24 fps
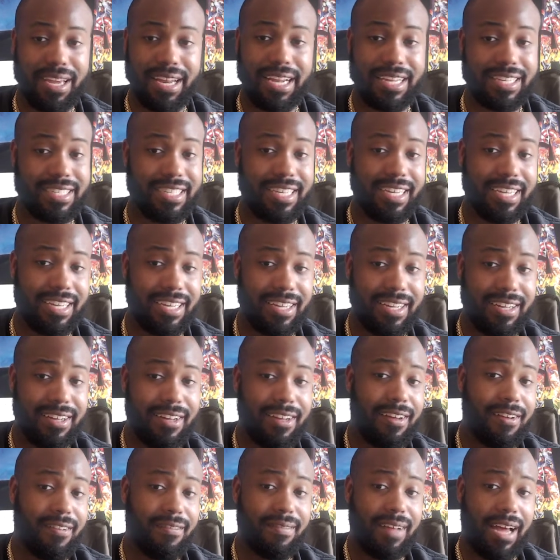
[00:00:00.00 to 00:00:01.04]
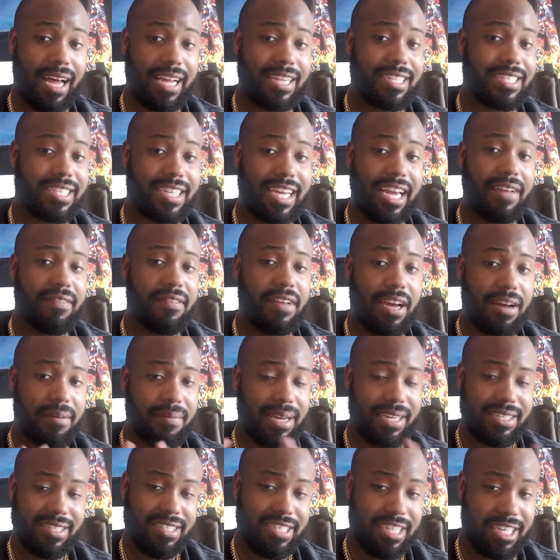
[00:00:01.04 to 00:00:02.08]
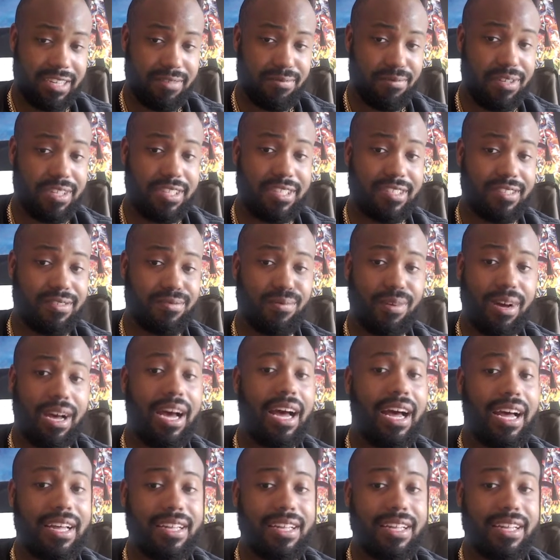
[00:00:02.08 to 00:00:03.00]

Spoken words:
Like I said, I just gave y'all my 6 reasons why